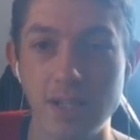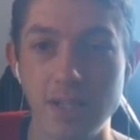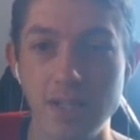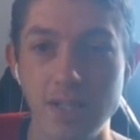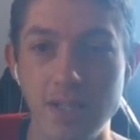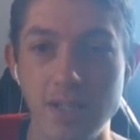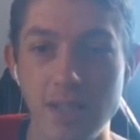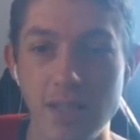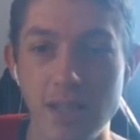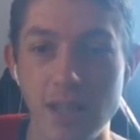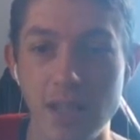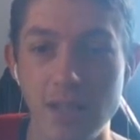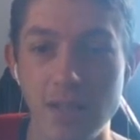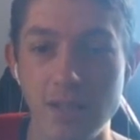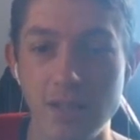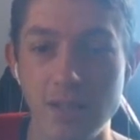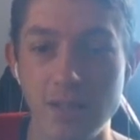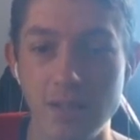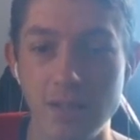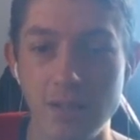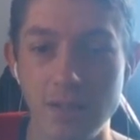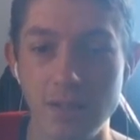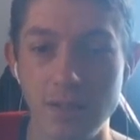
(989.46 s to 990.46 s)
into that.
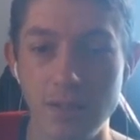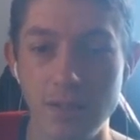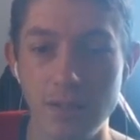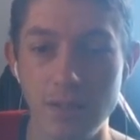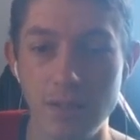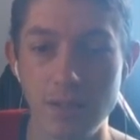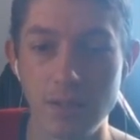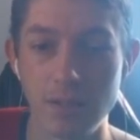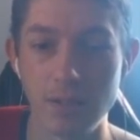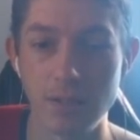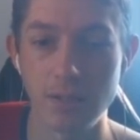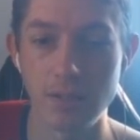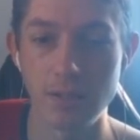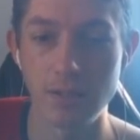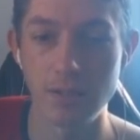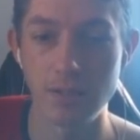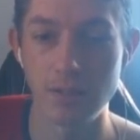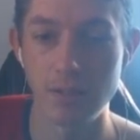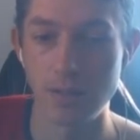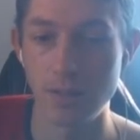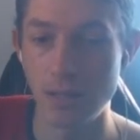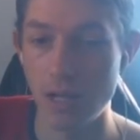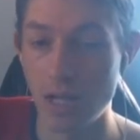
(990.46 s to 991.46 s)

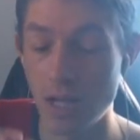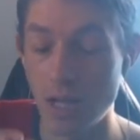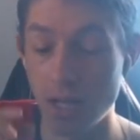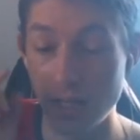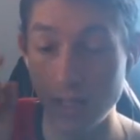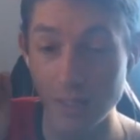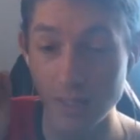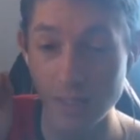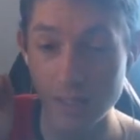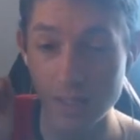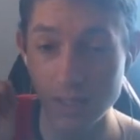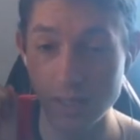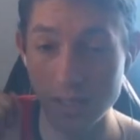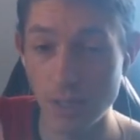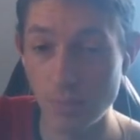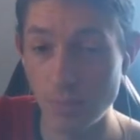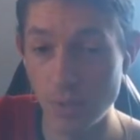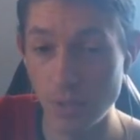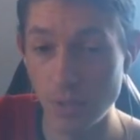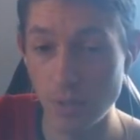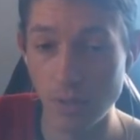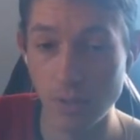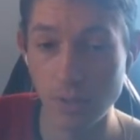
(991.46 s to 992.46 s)
I can
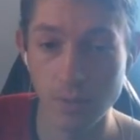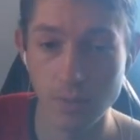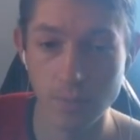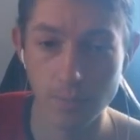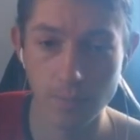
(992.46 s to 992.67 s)
summon